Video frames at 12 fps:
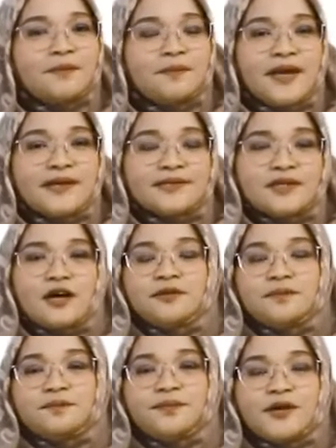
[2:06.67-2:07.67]
Based
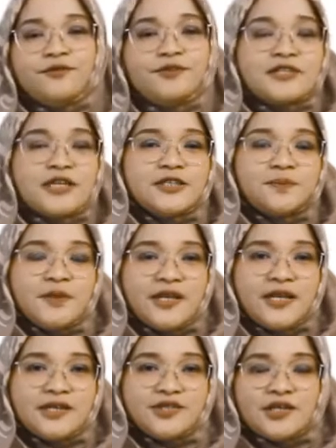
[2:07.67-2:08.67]
on previous
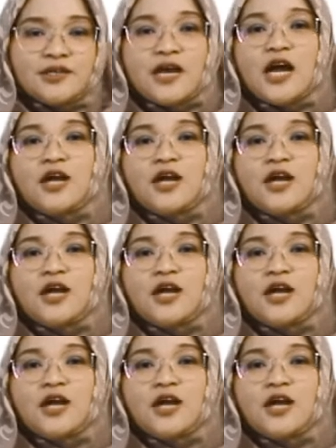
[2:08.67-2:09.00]
explanation,